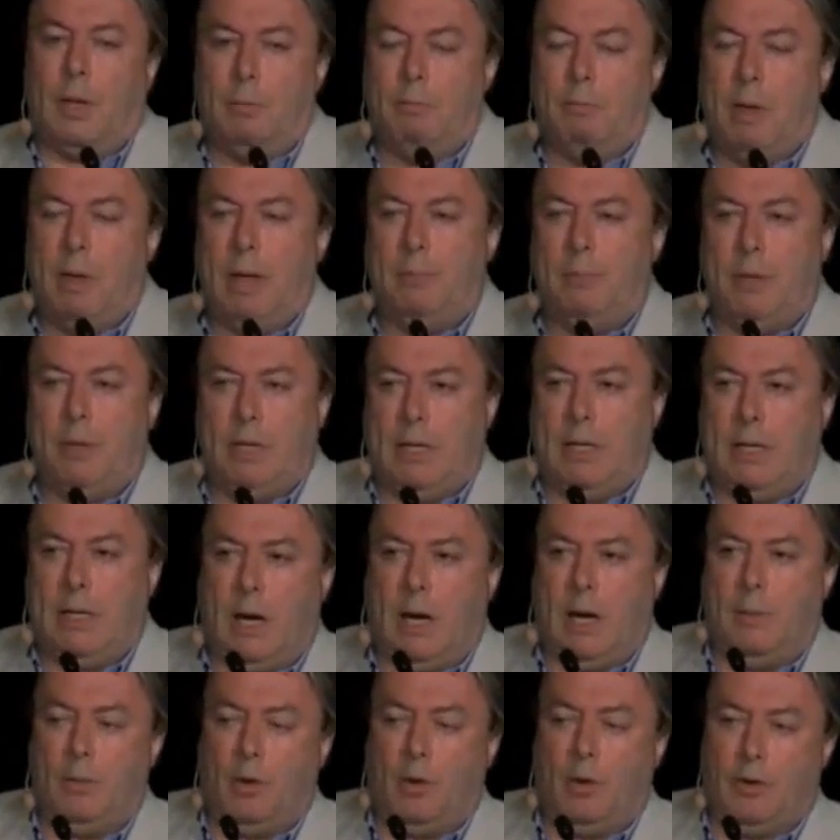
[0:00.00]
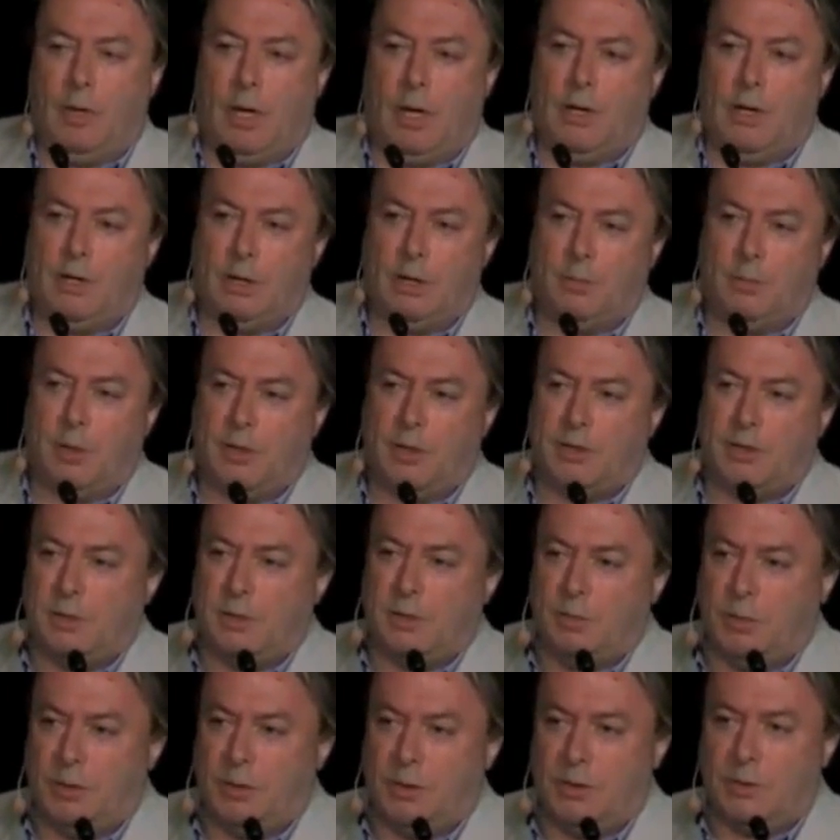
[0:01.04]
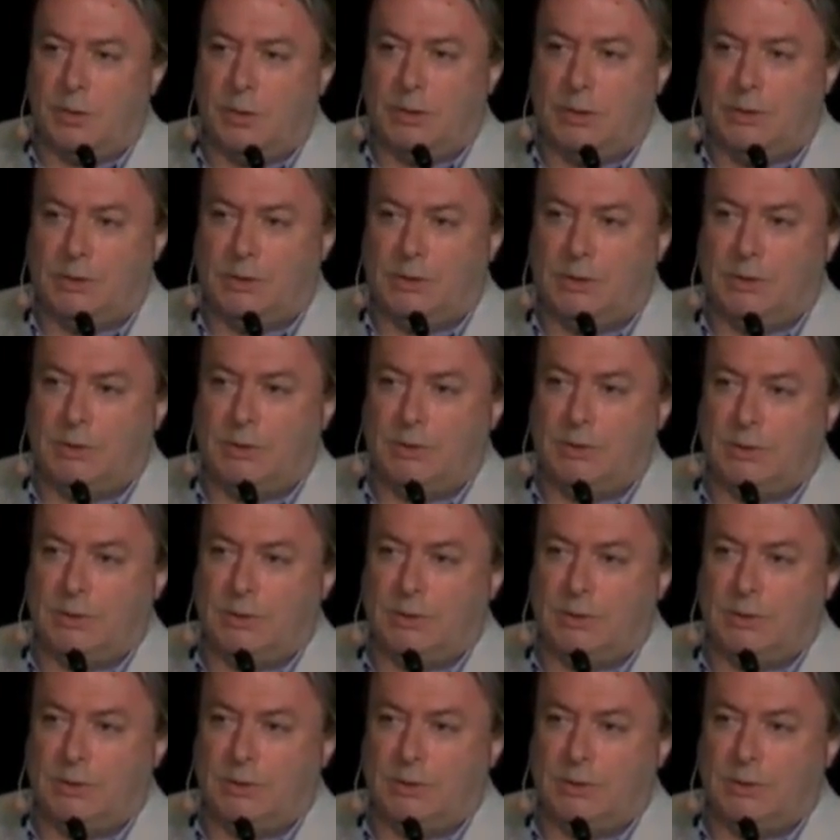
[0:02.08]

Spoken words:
maybe I'm not the ideal person to put this question to.